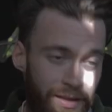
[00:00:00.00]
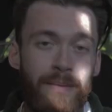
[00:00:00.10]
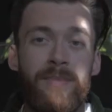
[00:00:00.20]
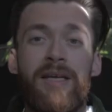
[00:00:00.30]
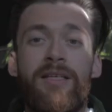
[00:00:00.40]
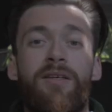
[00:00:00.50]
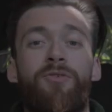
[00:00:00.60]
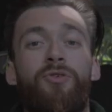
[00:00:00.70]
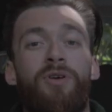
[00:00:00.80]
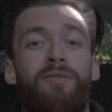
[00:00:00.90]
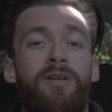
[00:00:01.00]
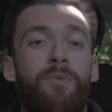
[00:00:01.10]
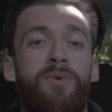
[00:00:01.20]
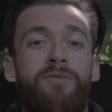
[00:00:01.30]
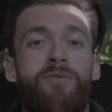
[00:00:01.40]
That means if you're travelling
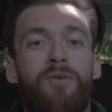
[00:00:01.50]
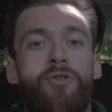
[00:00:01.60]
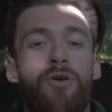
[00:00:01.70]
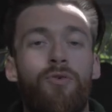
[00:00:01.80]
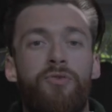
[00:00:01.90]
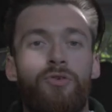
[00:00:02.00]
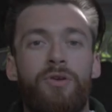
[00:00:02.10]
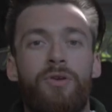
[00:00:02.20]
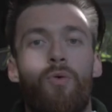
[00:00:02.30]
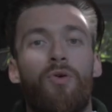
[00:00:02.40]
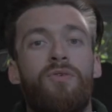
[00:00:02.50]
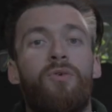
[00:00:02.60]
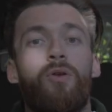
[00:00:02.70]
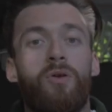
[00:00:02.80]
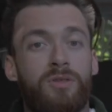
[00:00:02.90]
with children or you've
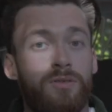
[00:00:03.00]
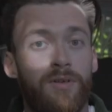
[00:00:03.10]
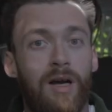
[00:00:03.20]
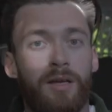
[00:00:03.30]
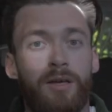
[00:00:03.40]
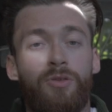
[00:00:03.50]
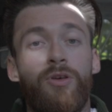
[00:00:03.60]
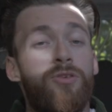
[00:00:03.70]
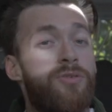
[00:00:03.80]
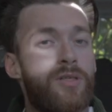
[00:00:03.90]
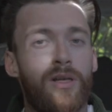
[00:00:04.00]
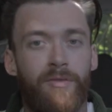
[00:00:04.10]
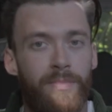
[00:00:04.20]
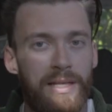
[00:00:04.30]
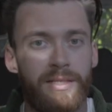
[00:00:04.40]
got lots of luggage, you still
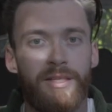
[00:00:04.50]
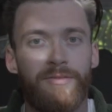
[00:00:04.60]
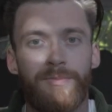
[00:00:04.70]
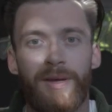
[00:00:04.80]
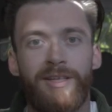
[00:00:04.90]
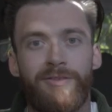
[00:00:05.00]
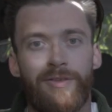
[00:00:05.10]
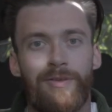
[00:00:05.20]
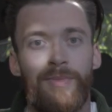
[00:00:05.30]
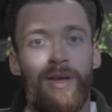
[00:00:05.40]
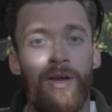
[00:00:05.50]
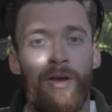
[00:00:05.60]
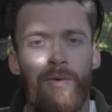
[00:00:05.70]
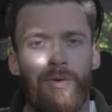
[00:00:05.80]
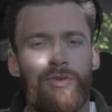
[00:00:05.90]
have plenty of space for them.
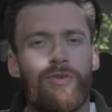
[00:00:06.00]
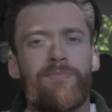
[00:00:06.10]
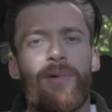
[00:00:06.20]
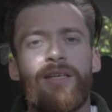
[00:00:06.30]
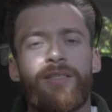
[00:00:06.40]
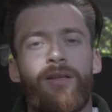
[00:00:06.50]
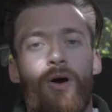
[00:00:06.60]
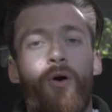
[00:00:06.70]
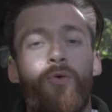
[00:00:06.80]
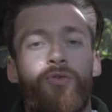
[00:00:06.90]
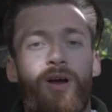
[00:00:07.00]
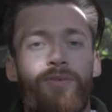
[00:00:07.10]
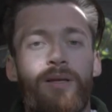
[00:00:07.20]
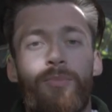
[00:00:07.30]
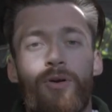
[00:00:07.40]
Which just makes the whole
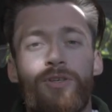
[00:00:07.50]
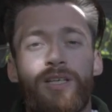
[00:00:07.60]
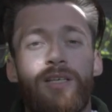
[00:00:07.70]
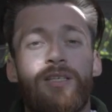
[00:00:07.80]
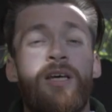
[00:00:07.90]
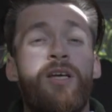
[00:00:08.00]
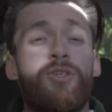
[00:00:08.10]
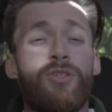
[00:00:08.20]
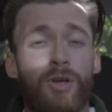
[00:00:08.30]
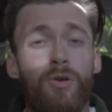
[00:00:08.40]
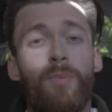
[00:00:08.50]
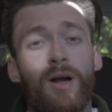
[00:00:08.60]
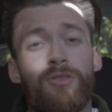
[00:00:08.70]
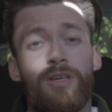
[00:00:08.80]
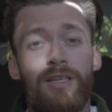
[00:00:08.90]
travelling process so
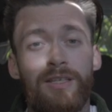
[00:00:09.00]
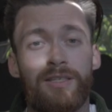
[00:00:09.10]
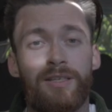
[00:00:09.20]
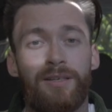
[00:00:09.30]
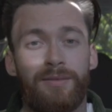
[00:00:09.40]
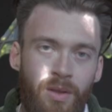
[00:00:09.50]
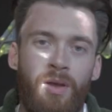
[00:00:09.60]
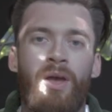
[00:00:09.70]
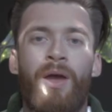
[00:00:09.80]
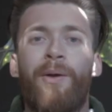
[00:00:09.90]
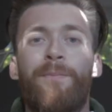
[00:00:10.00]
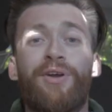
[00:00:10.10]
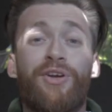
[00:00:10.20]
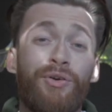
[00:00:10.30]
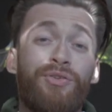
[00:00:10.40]
much easier.
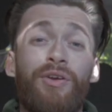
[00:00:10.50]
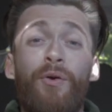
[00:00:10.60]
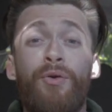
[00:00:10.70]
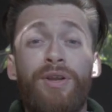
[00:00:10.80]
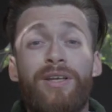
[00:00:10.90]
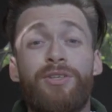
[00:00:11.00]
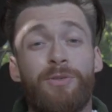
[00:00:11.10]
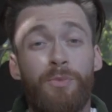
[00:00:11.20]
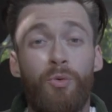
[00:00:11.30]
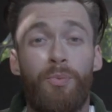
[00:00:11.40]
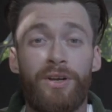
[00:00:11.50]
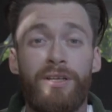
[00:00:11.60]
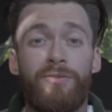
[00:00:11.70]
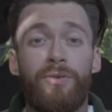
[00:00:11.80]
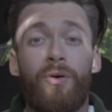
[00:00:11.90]
Because they're only a small breed
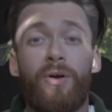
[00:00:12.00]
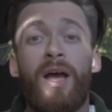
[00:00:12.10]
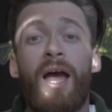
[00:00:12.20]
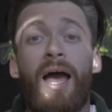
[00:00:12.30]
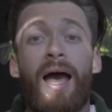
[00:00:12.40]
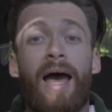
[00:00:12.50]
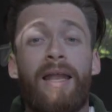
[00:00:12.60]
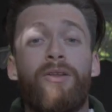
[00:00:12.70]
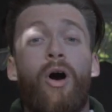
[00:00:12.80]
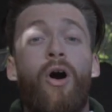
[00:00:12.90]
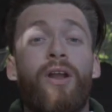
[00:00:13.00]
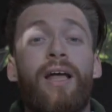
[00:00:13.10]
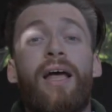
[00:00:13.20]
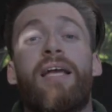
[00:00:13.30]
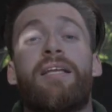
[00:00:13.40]
of dog and aren't
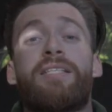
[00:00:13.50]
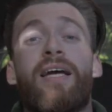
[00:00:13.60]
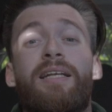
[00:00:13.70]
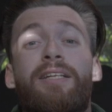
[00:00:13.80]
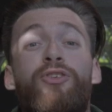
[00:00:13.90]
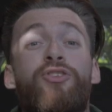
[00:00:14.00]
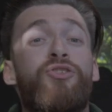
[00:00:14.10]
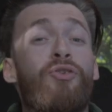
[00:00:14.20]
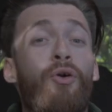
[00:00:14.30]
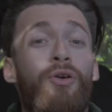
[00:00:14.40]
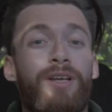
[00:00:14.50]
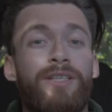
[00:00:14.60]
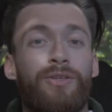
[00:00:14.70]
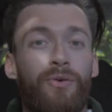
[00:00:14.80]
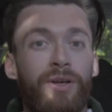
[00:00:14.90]
exactly the
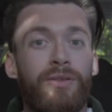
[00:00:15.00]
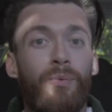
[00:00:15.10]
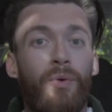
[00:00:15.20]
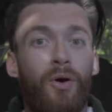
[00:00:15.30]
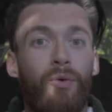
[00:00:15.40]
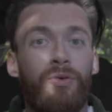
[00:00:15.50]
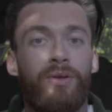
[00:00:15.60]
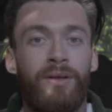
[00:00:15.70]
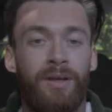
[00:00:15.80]
strongest dog in the world,